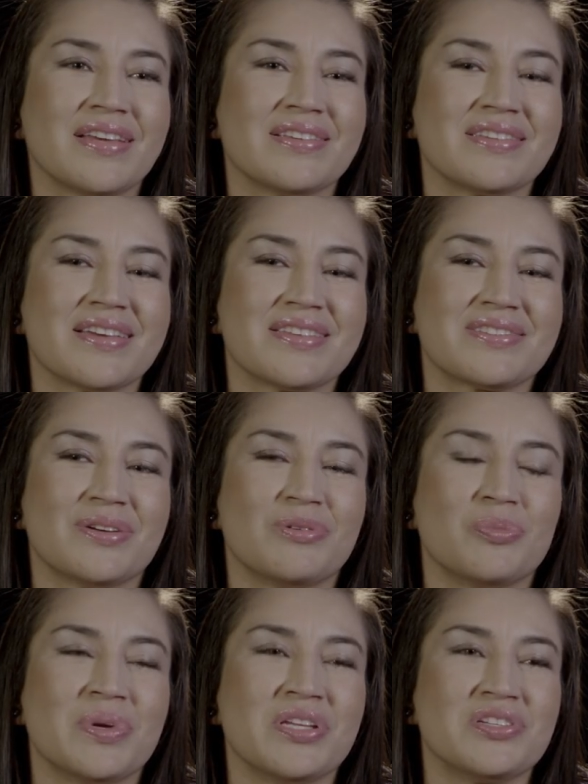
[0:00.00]
is, is,
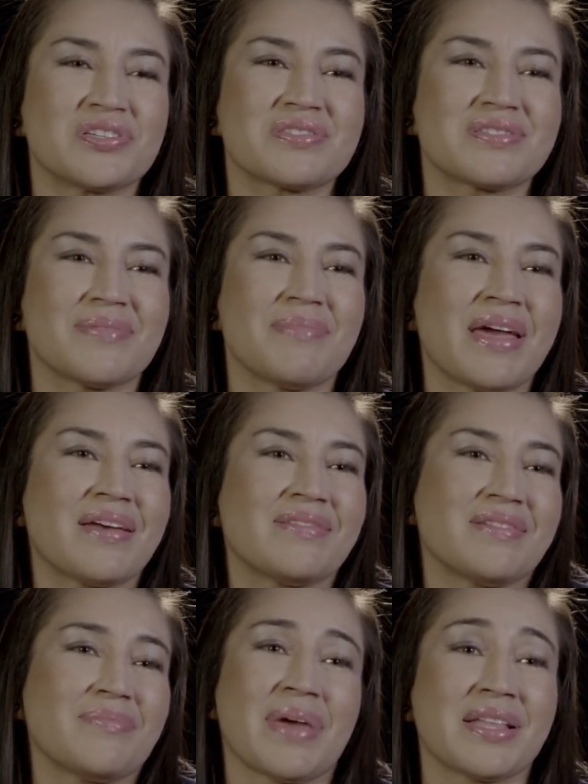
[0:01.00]
known to be just a
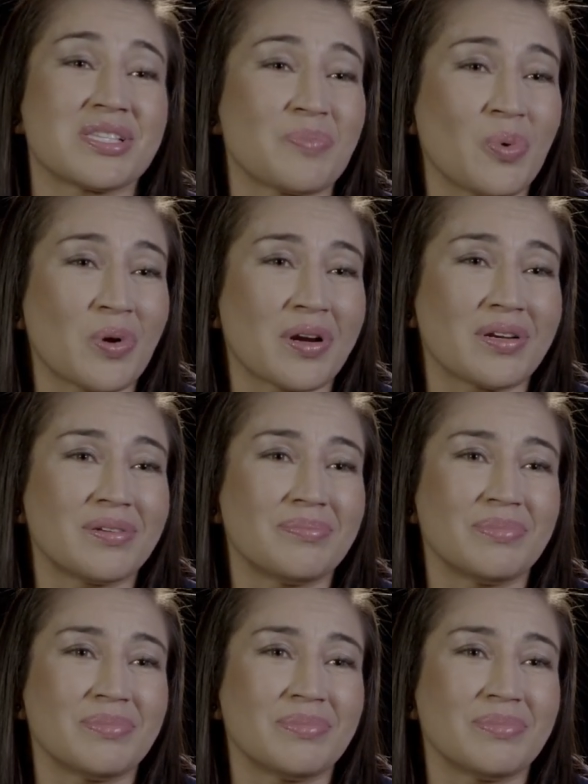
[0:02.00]
man a man sport.